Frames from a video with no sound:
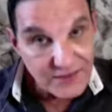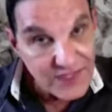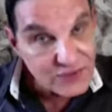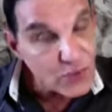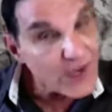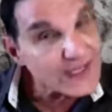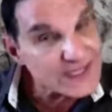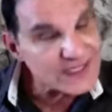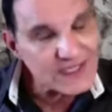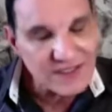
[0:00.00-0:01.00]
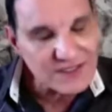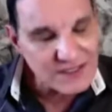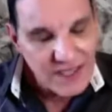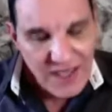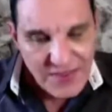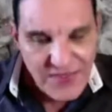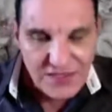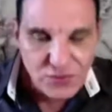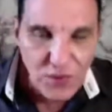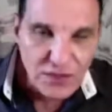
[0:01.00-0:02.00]
That's why he said, Listen,
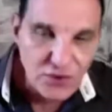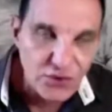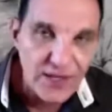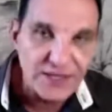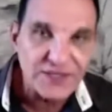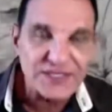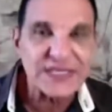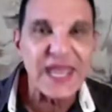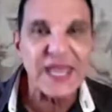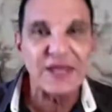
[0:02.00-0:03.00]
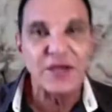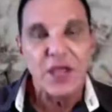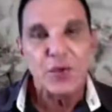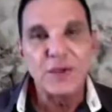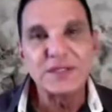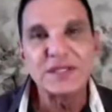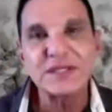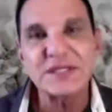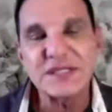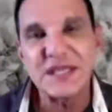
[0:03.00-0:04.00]
that's why you're going to understand when
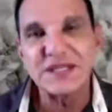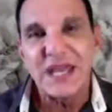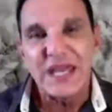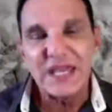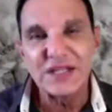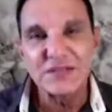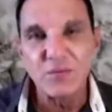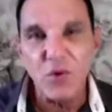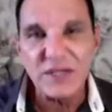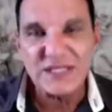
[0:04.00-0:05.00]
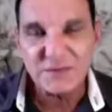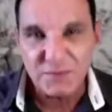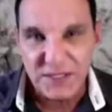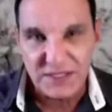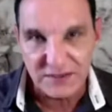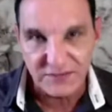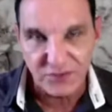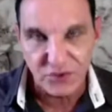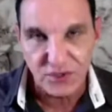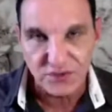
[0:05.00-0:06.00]
Jesus said, It is more expedient
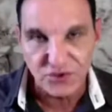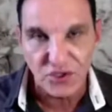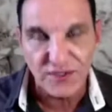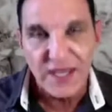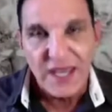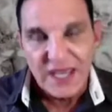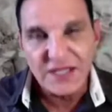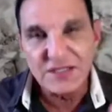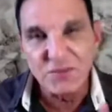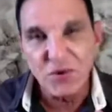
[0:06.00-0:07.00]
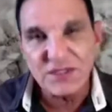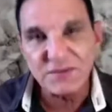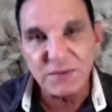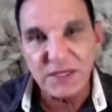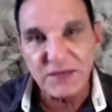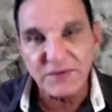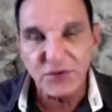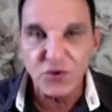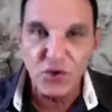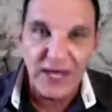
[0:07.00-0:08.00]
for you in John, it is more expedient
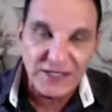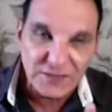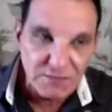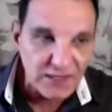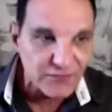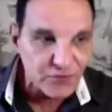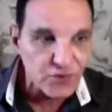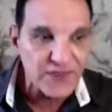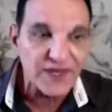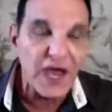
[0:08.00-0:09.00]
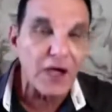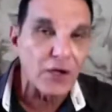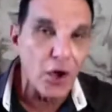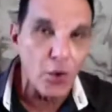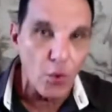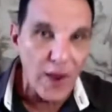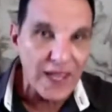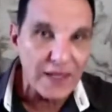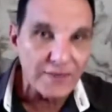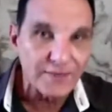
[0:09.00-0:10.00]
for you, and it's better for you that i go
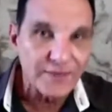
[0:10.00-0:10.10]
away.